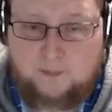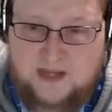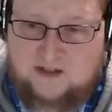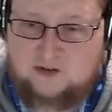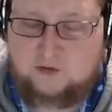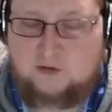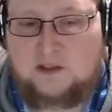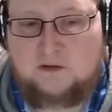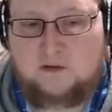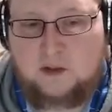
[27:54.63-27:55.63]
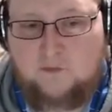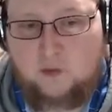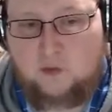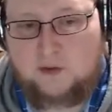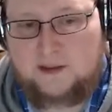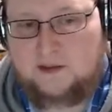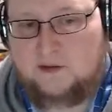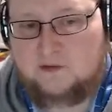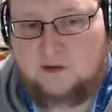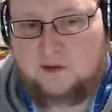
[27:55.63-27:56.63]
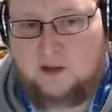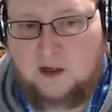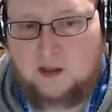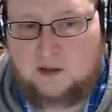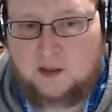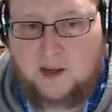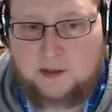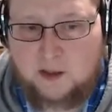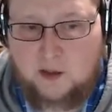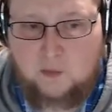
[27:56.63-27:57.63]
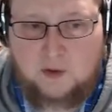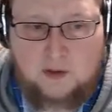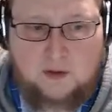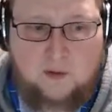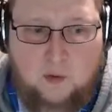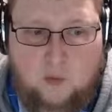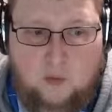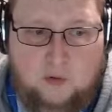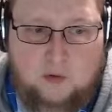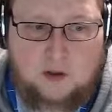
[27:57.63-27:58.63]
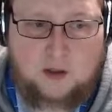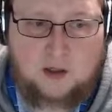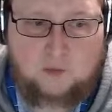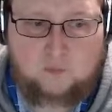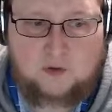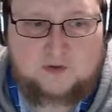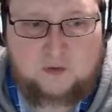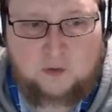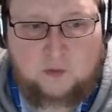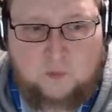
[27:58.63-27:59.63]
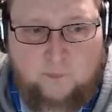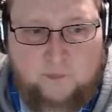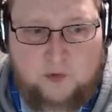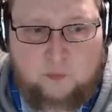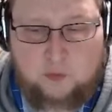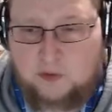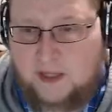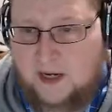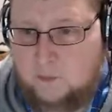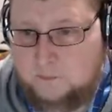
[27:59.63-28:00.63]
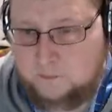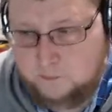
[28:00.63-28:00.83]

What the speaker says: that's who you need to look for is Lyman Low or Russell Roulau.